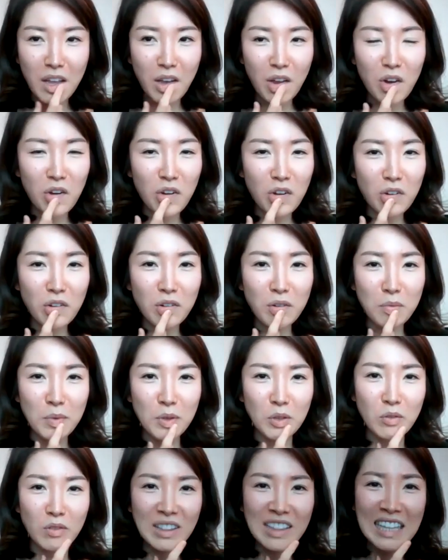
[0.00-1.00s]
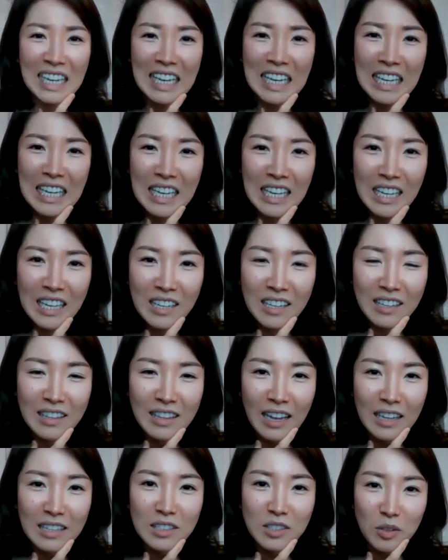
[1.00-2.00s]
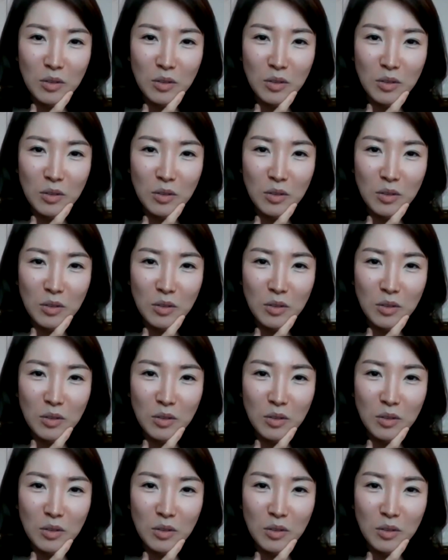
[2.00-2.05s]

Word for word: heard about Lee? that's yes.